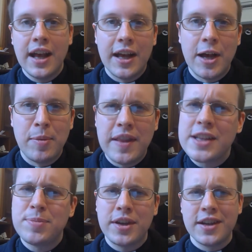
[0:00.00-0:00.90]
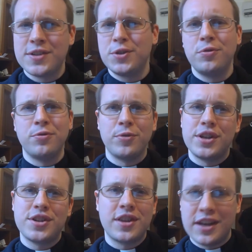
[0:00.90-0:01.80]
And that's because you've
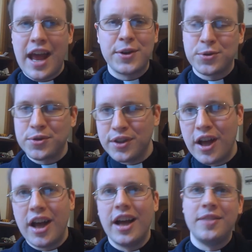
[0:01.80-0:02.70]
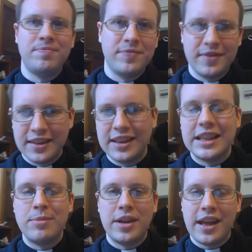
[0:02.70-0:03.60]
reached the natural law
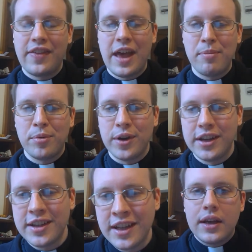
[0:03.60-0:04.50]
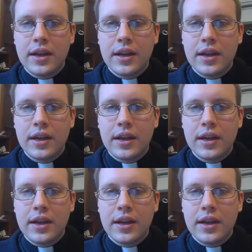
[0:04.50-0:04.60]
limit at that point.